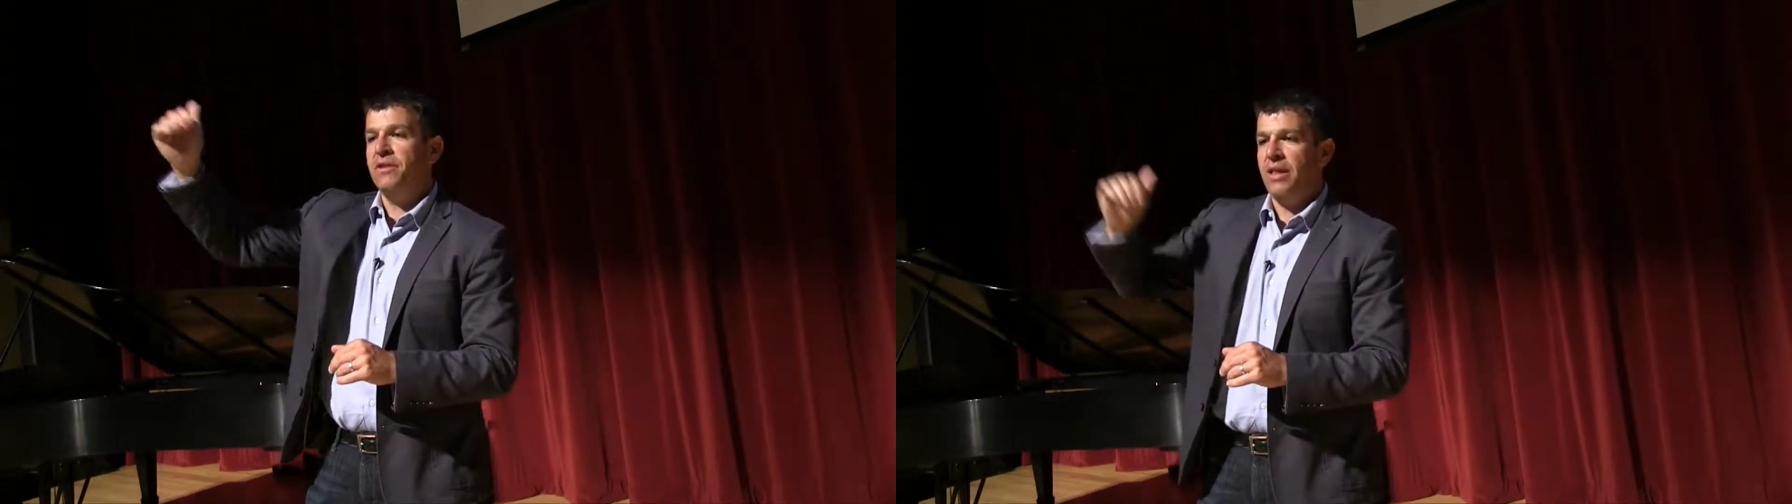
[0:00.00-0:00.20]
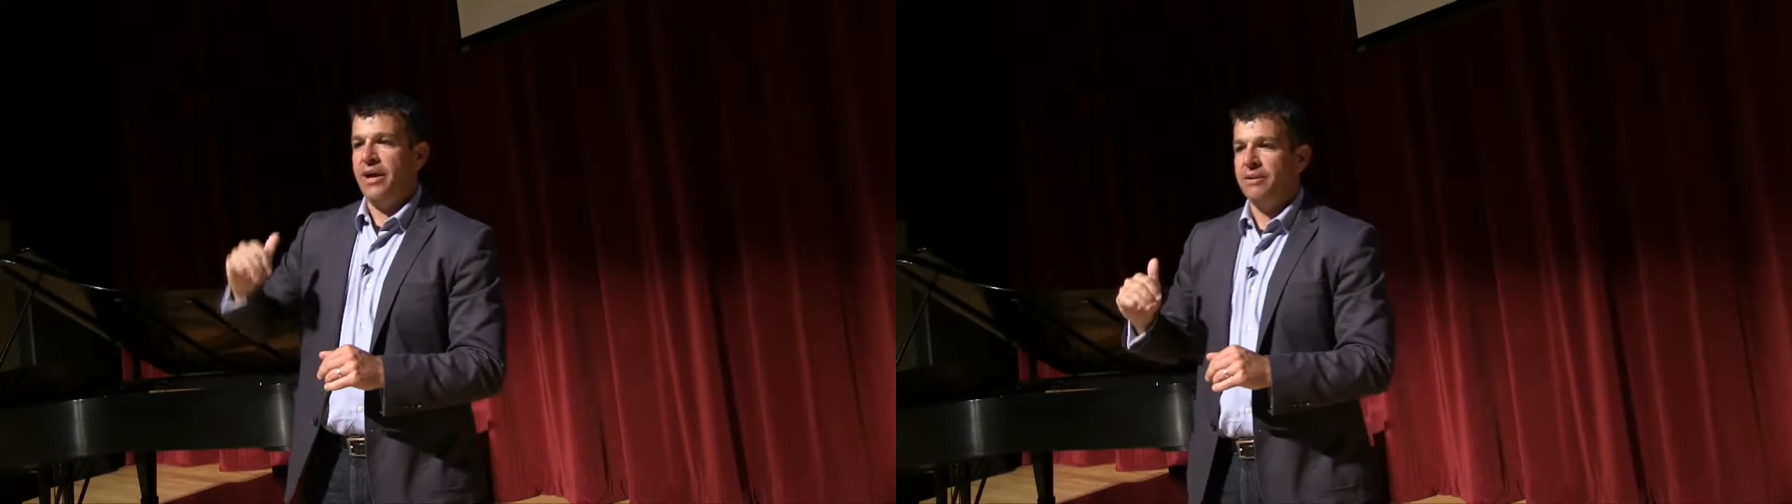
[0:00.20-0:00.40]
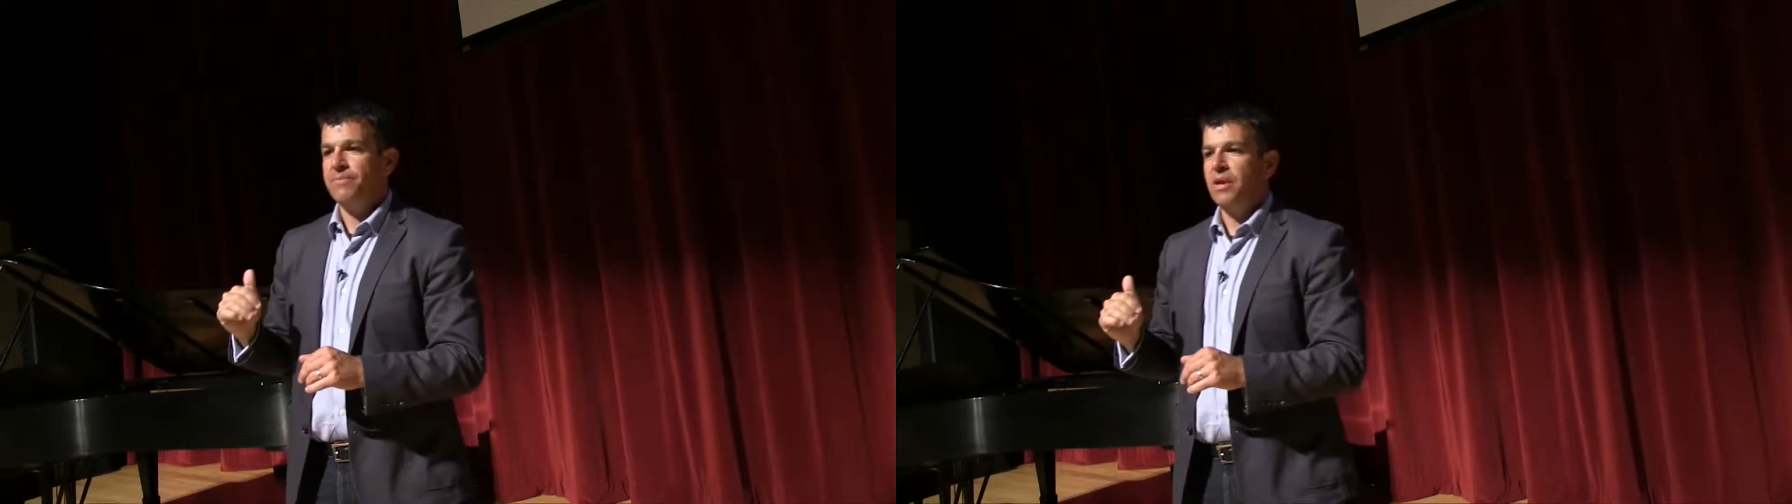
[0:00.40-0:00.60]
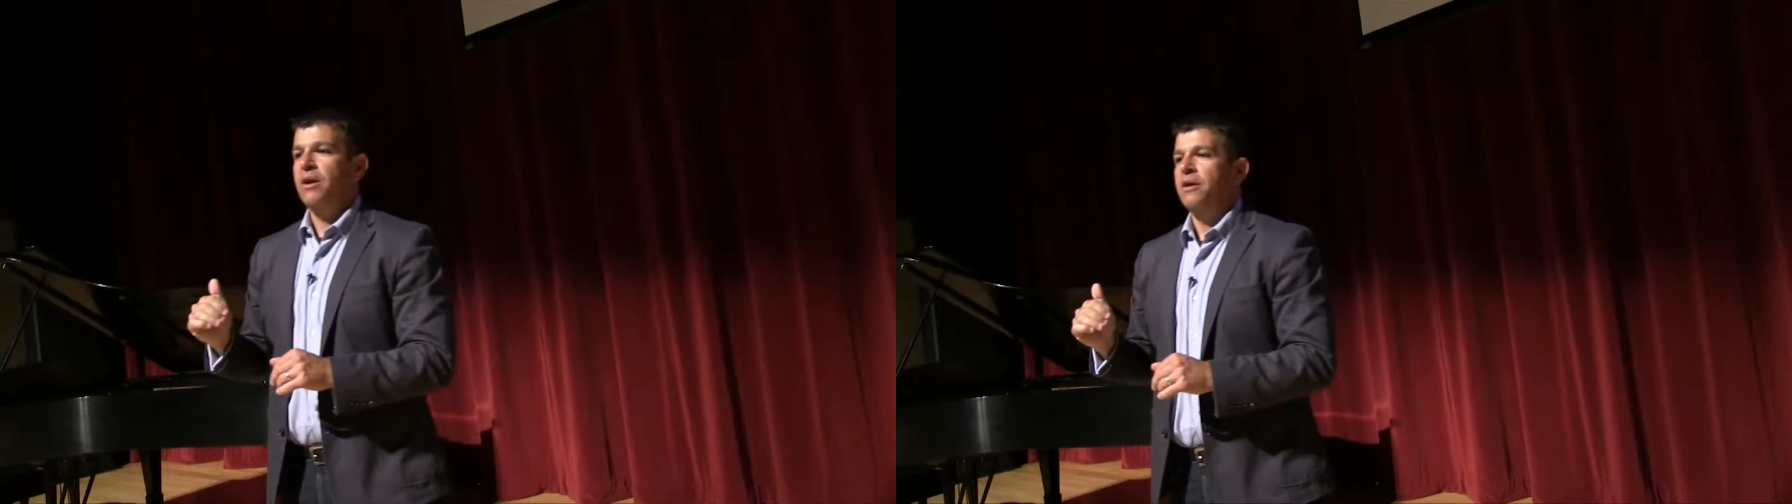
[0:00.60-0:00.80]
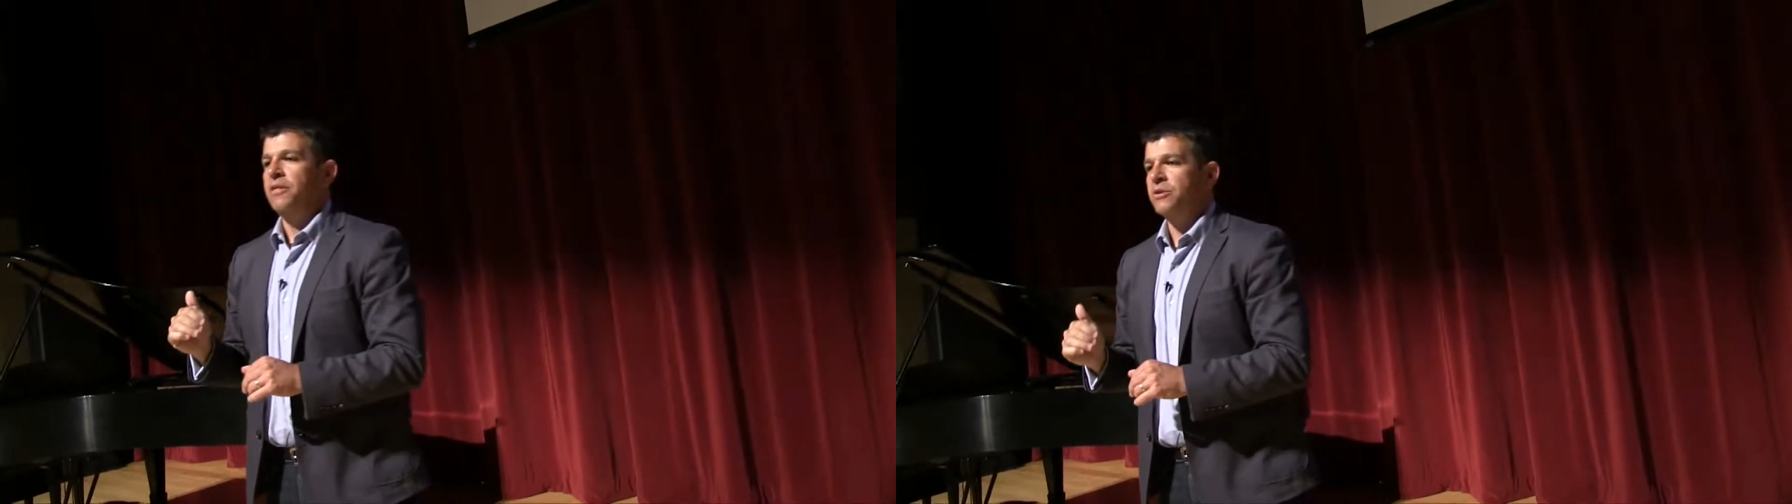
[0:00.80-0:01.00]
line.
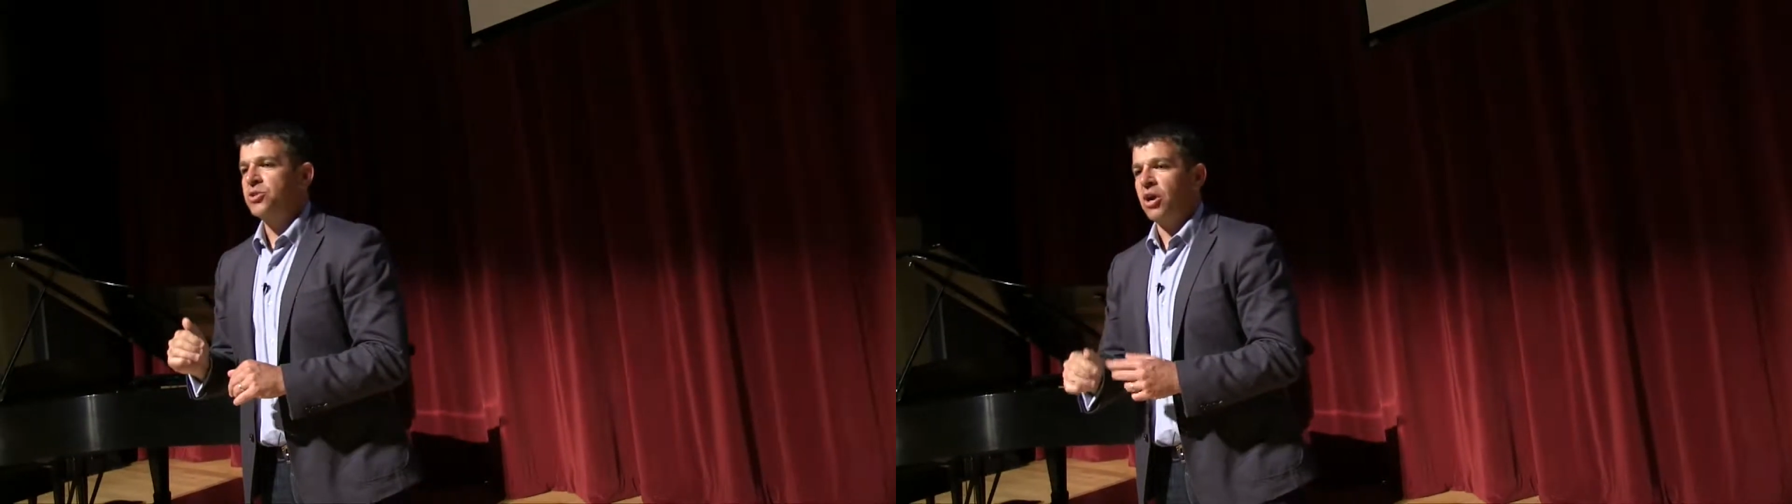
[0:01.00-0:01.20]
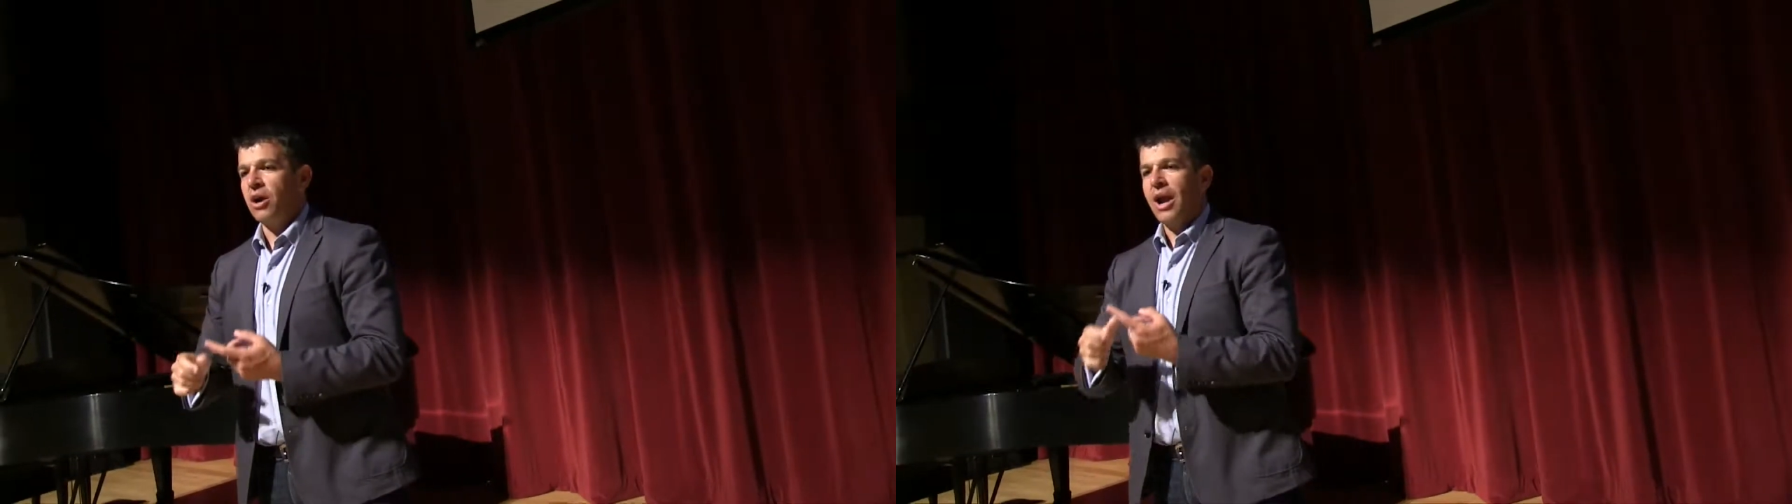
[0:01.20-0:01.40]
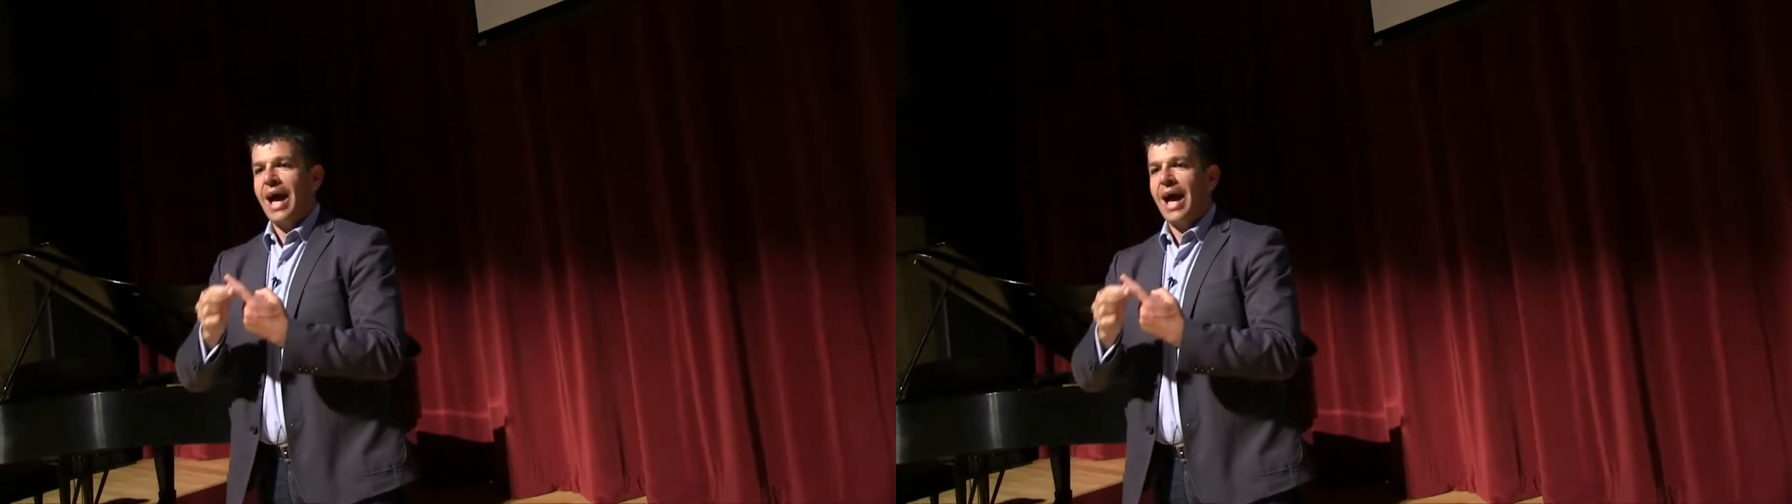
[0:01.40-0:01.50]
Those are,